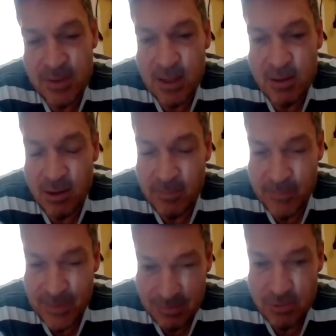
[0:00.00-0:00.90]
And I got in
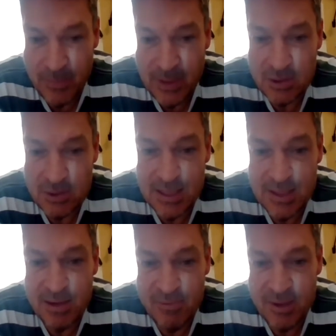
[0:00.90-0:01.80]
bed with Bish, sat
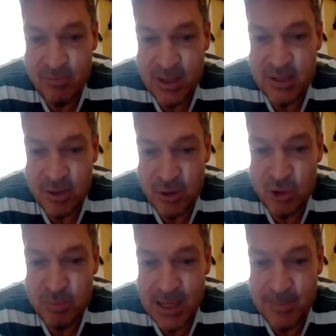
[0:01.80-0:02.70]
there reading the
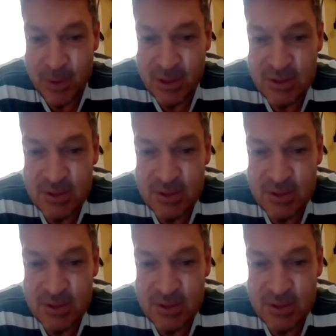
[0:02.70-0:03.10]
newspapers,